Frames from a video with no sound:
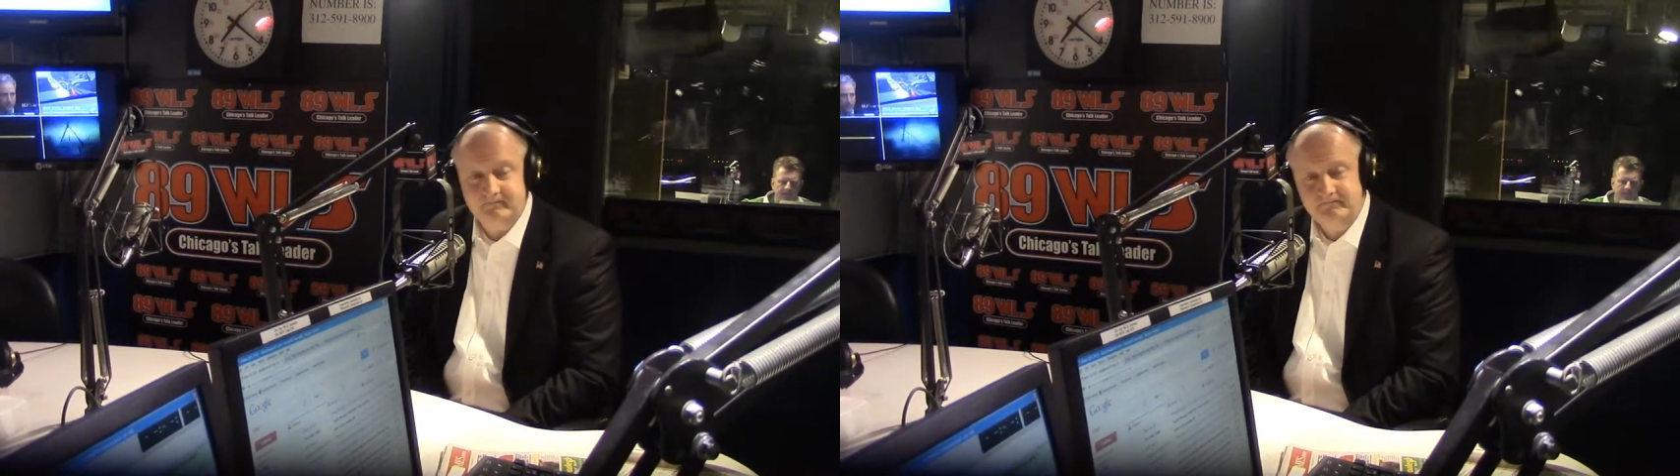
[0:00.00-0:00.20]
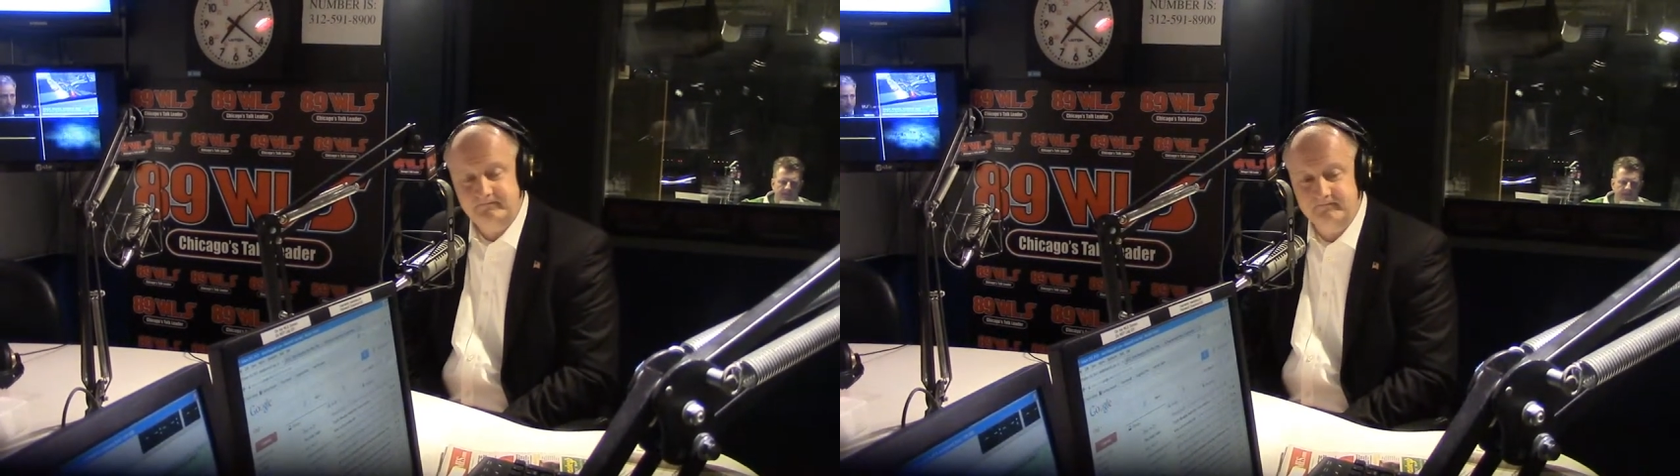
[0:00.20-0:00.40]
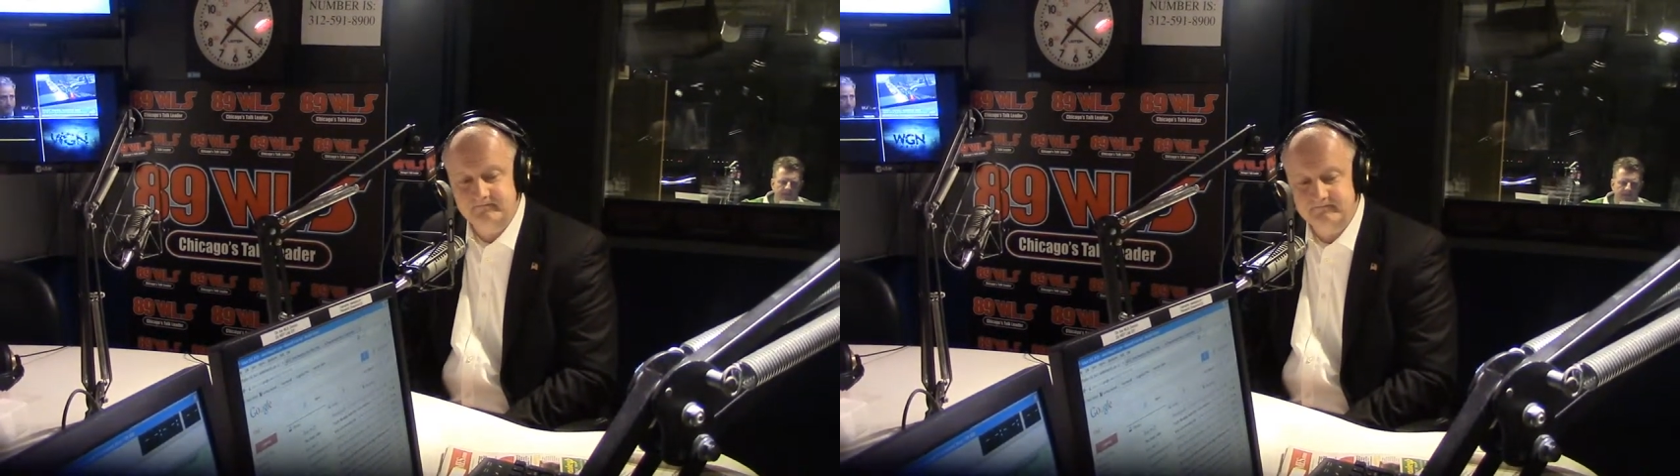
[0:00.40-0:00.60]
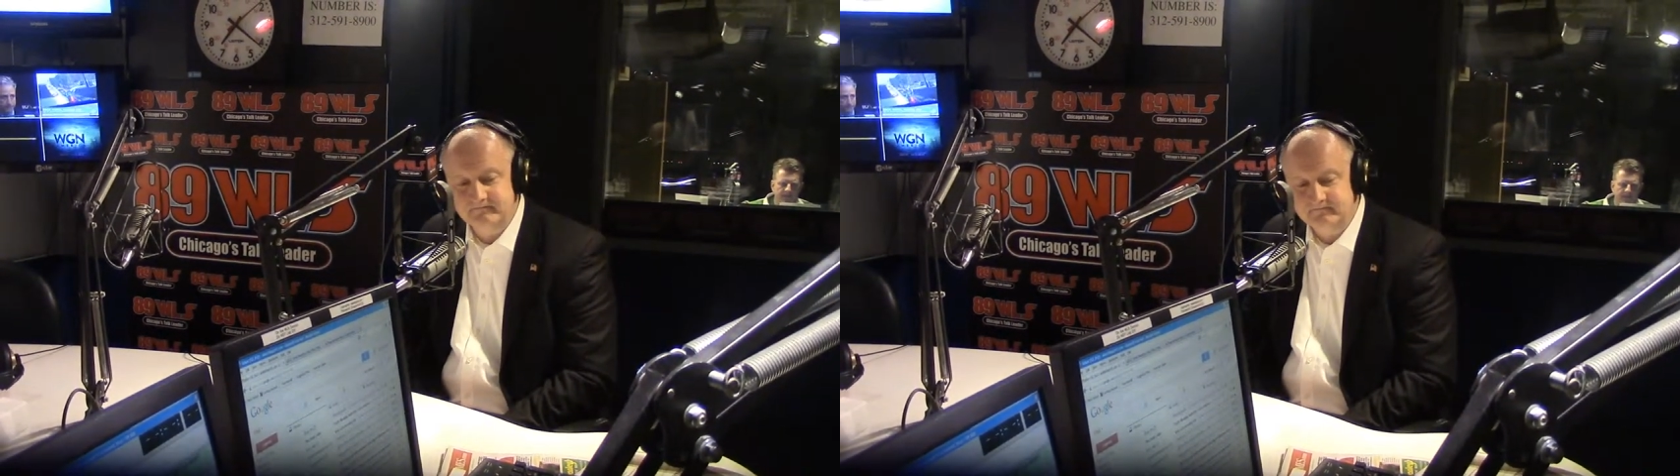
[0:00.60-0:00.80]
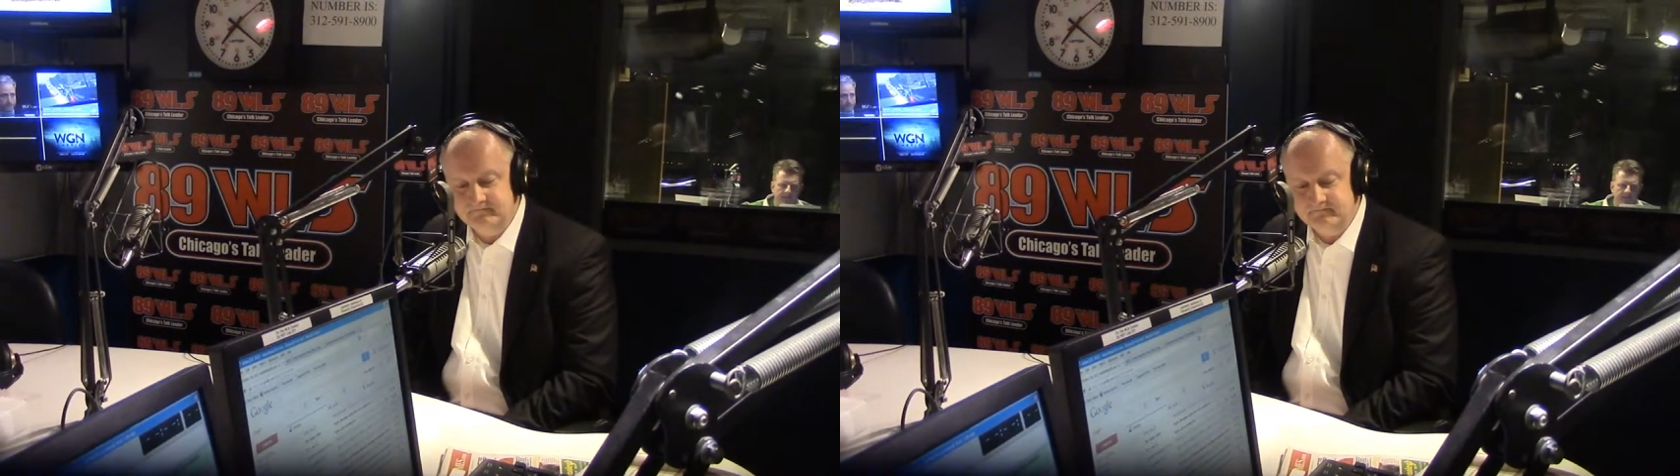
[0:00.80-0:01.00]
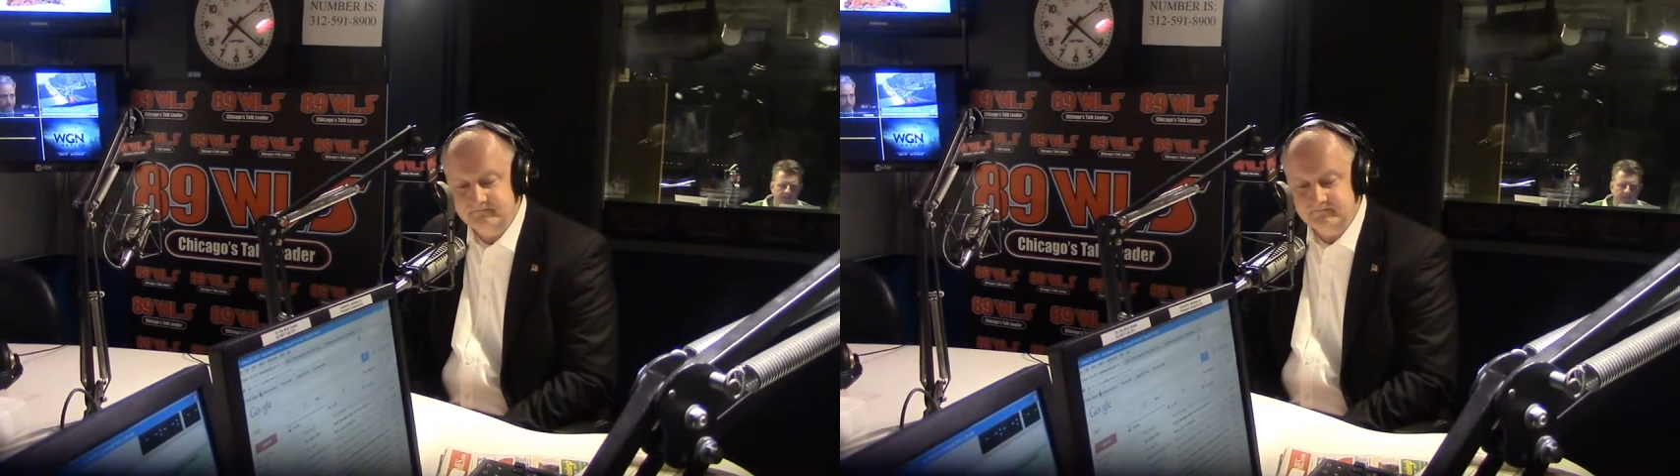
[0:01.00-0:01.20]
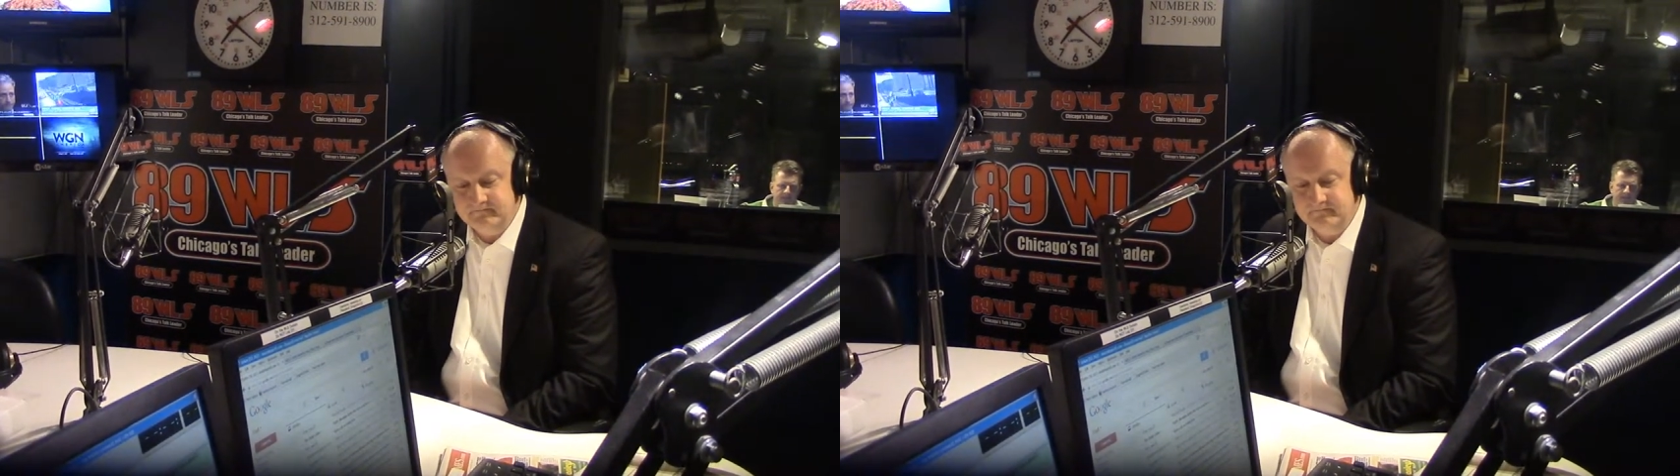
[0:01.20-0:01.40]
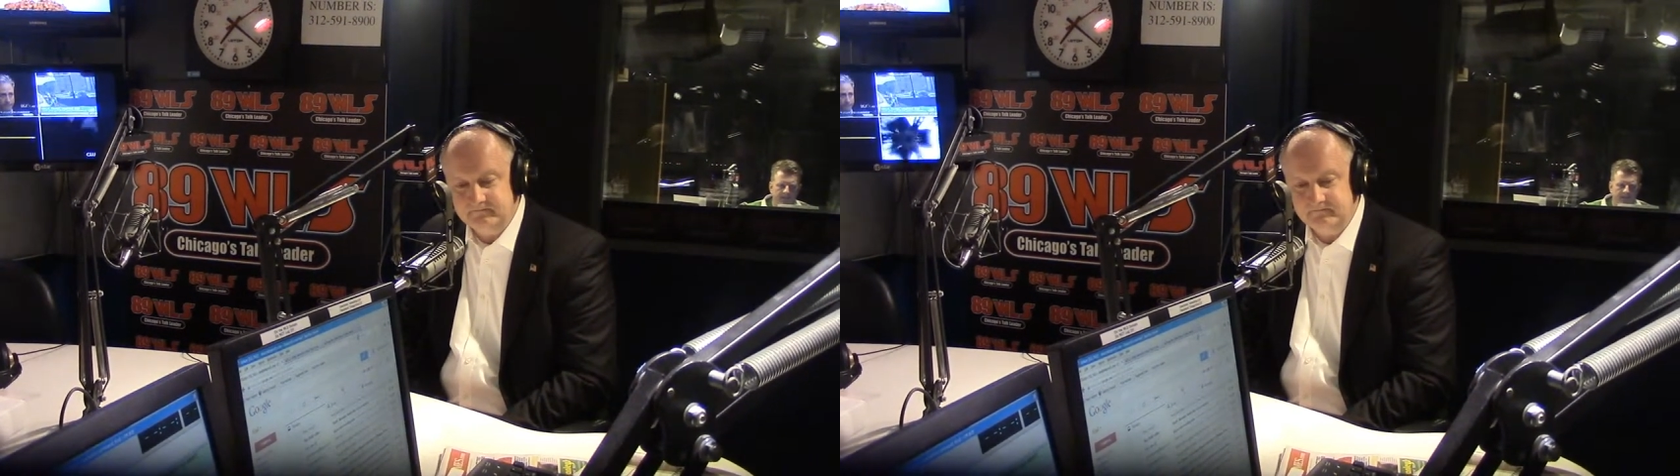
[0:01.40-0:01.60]
you and Cross other than uh,
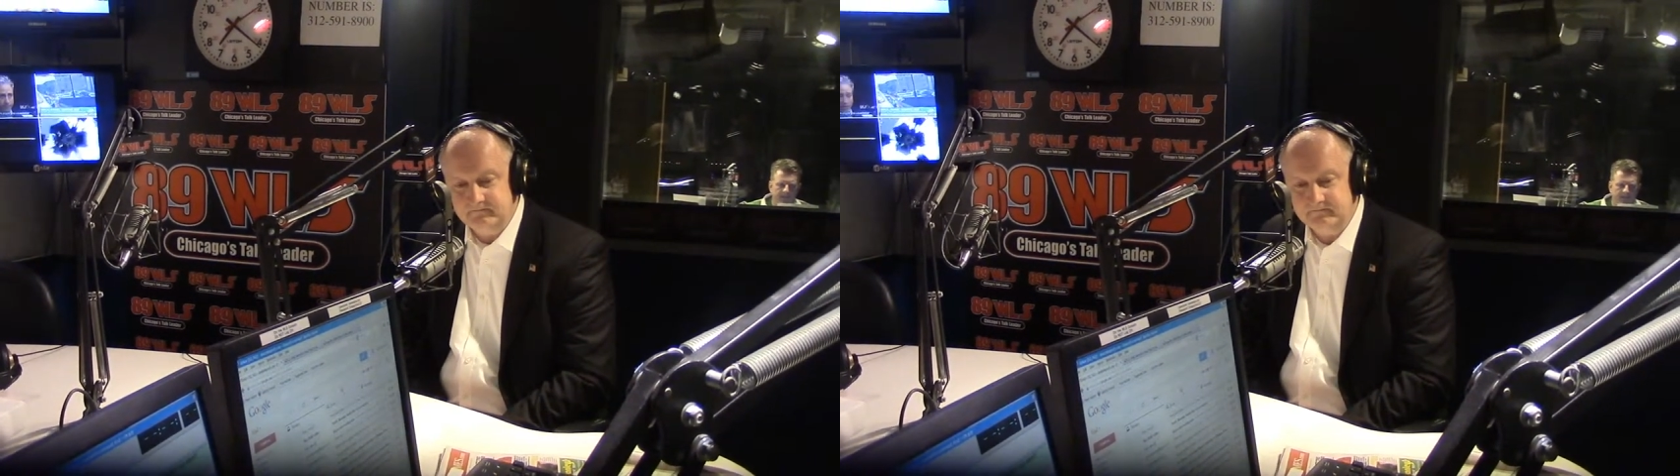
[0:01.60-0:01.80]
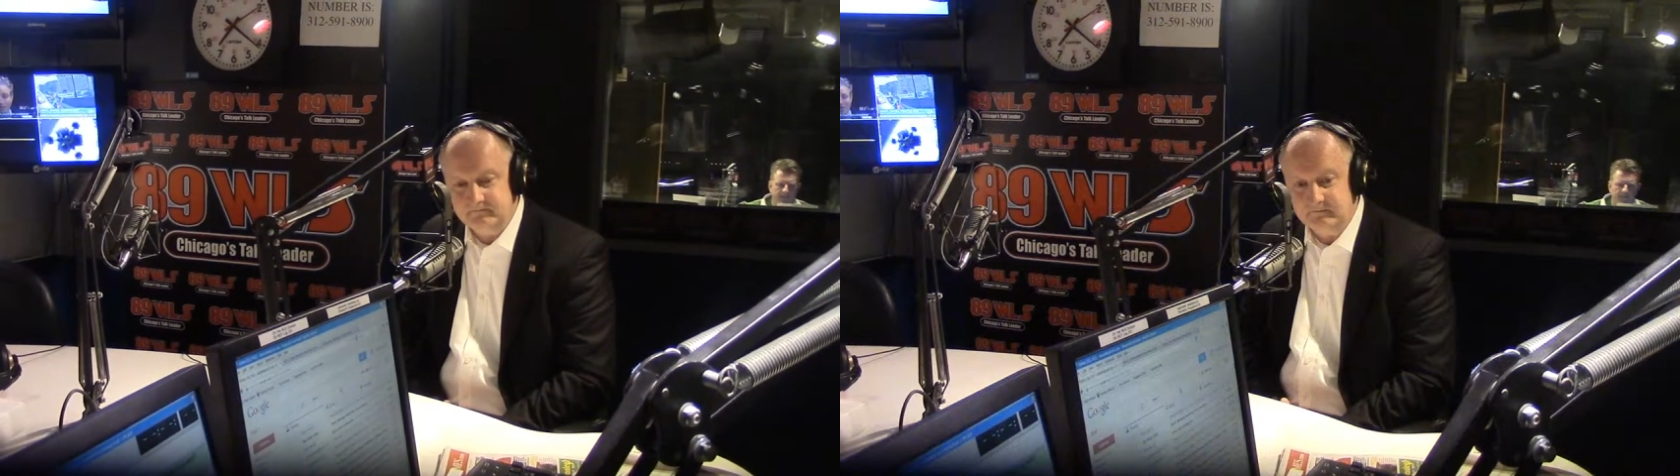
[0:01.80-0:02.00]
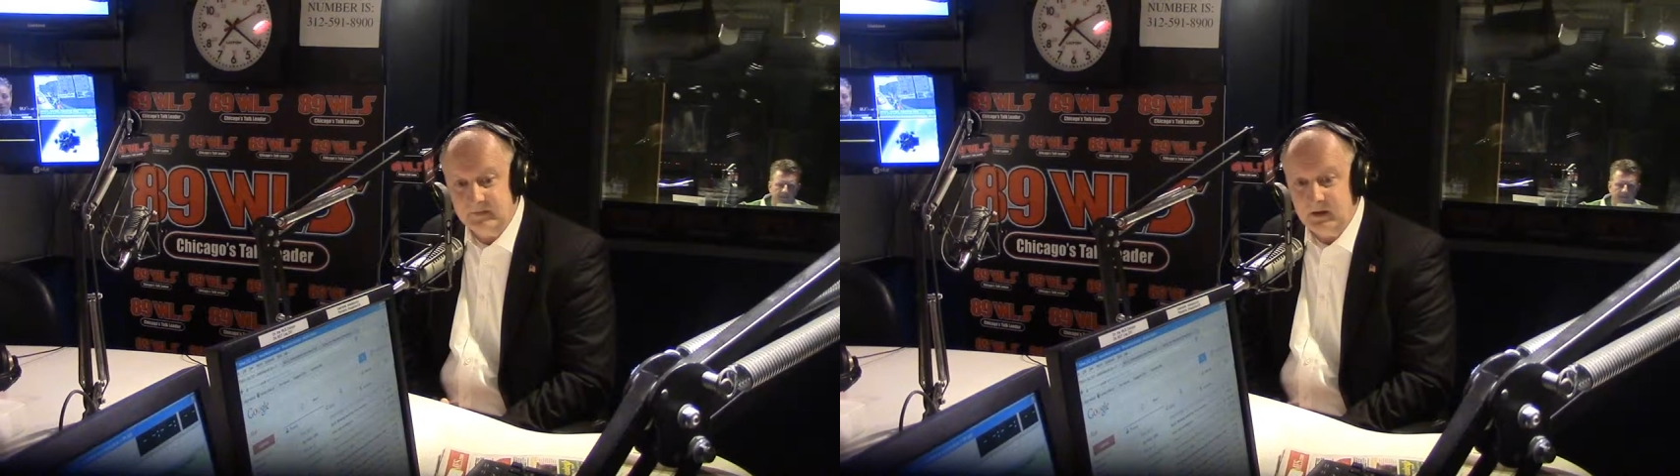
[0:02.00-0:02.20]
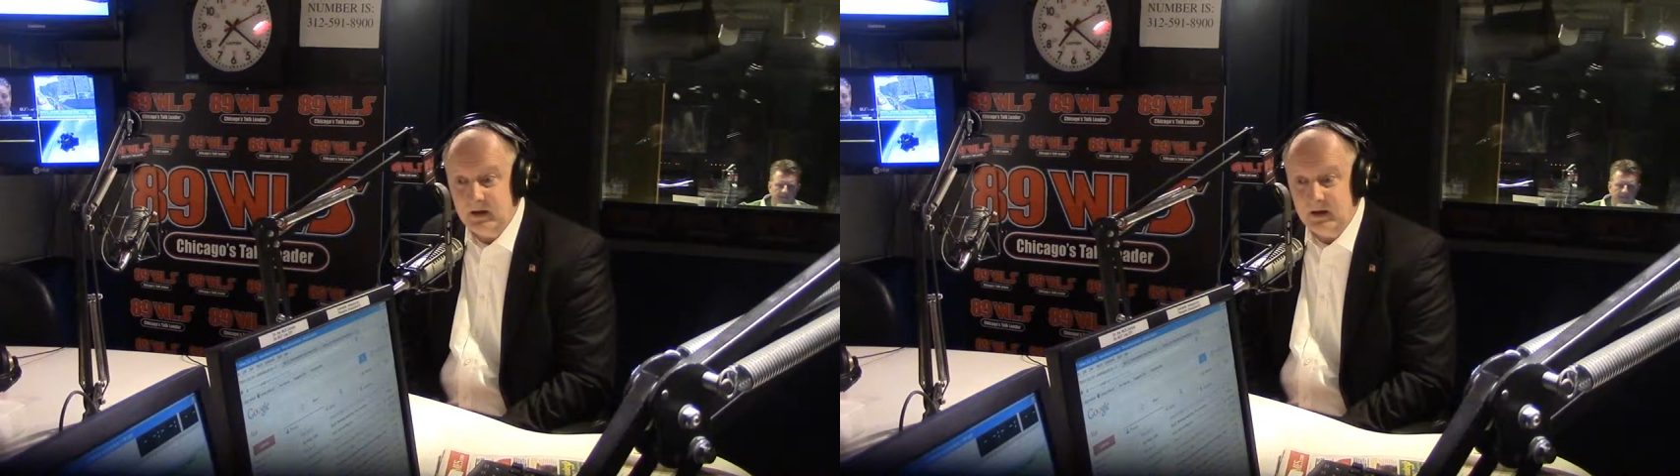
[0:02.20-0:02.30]
you're qualified?